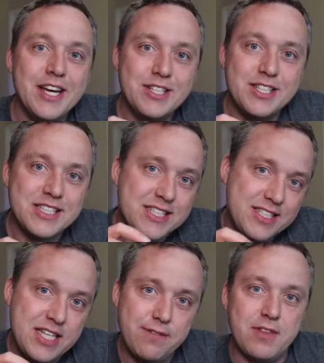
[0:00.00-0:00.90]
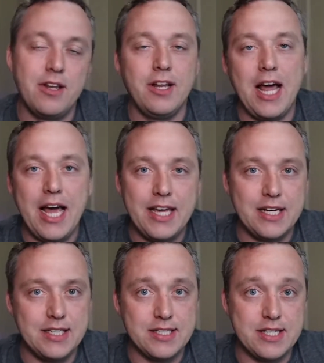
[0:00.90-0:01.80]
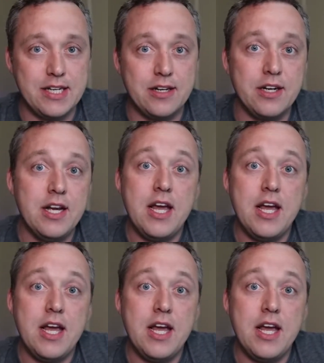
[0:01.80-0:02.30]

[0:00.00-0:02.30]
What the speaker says: just to see if the little icon's there.